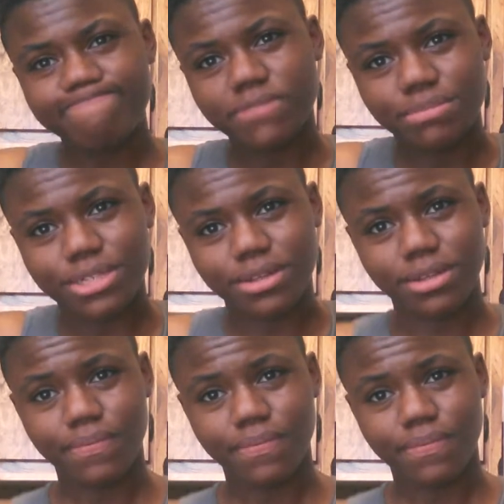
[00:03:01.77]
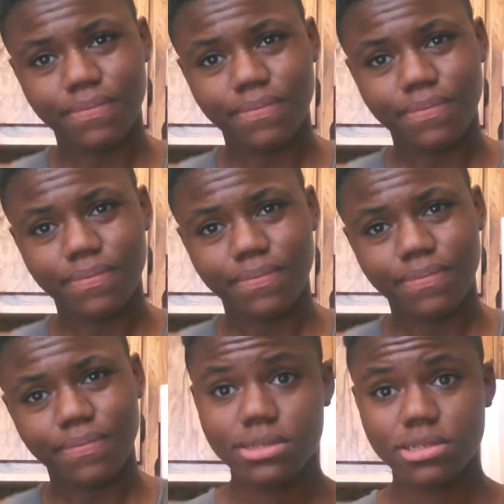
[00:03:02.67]
I'm chilling, and yeah.
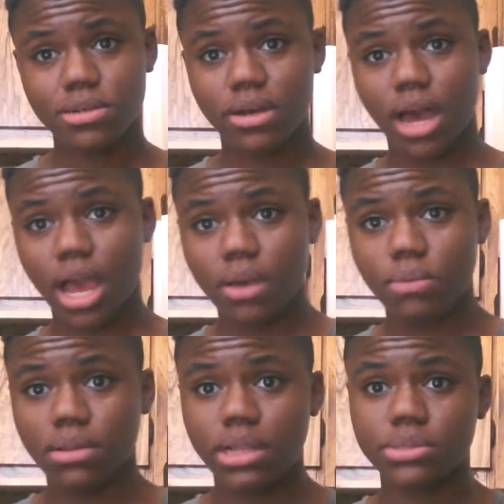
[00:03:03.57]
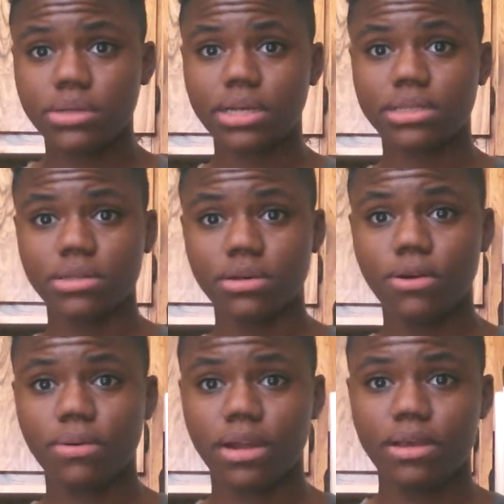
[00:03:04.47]
So I will let you guys
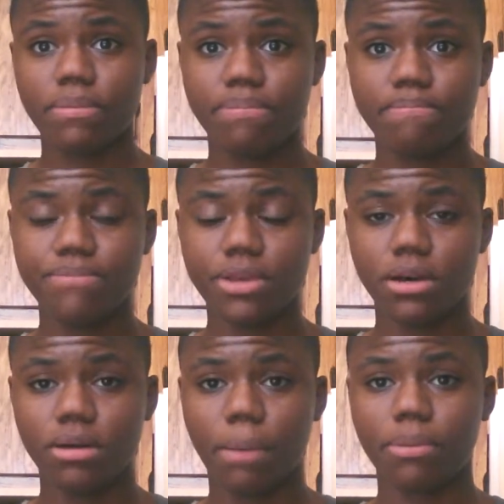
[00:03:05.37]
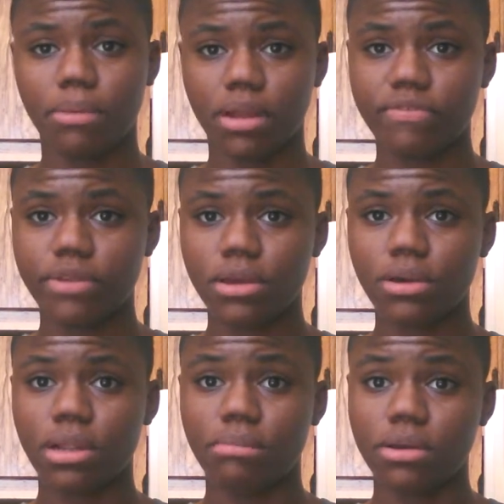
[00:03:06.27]
know when I upload my next
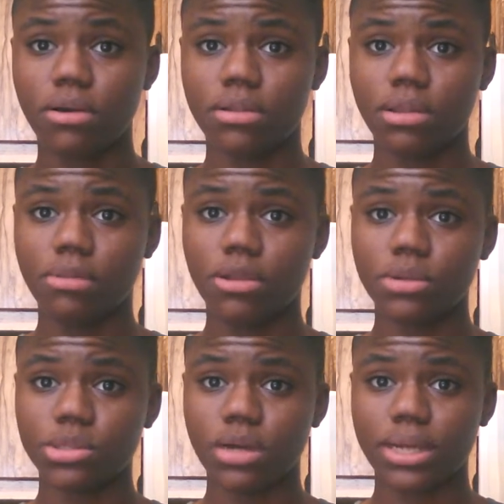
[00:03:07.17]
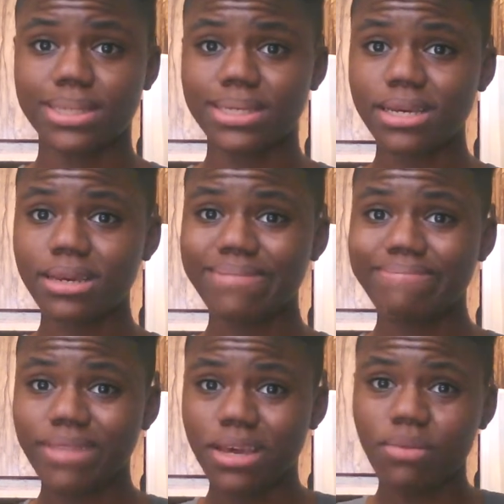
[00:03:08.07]
video. Let me know what you guys think
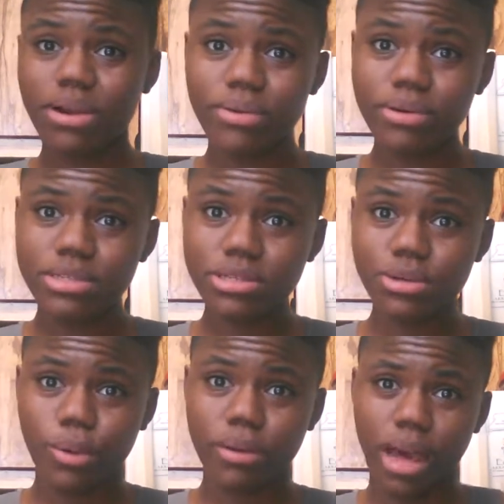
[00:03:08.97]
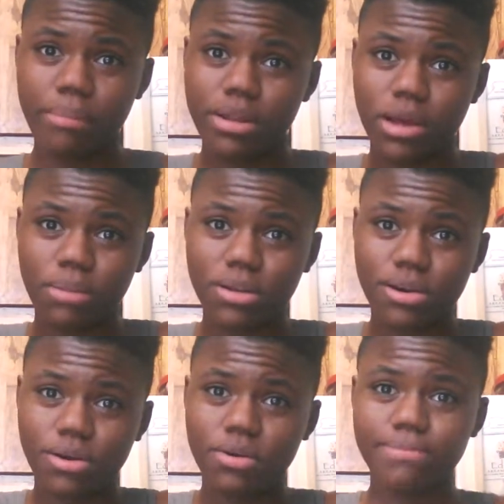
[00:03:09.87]
and what annoys you. Comment down
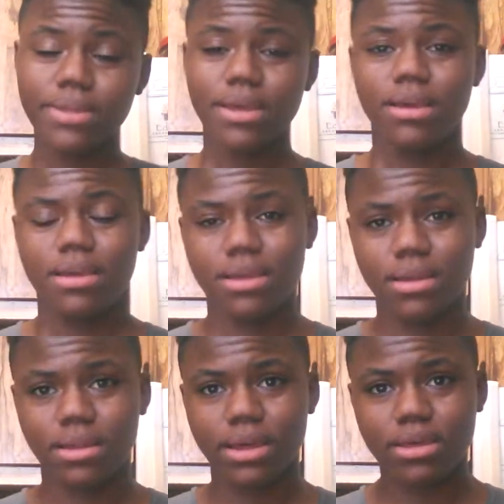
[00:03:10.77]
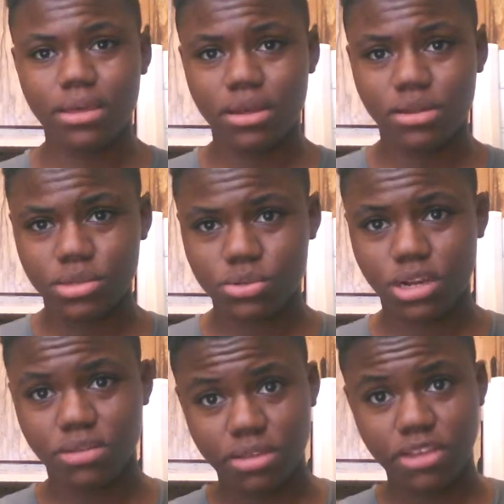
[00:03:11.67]
below and like and
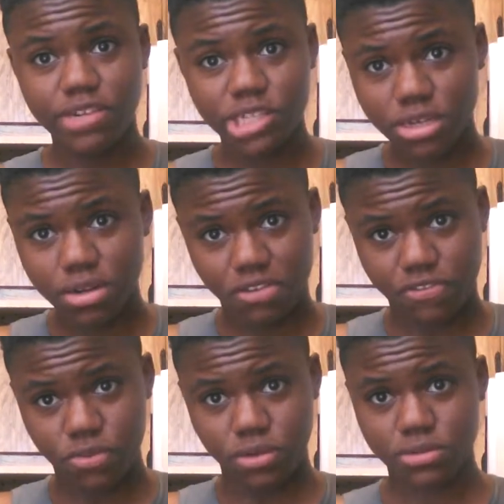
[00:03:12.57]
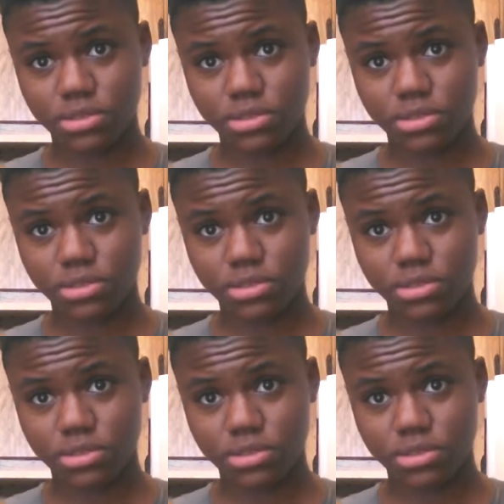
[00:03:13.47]
subscribe, even share it if you want.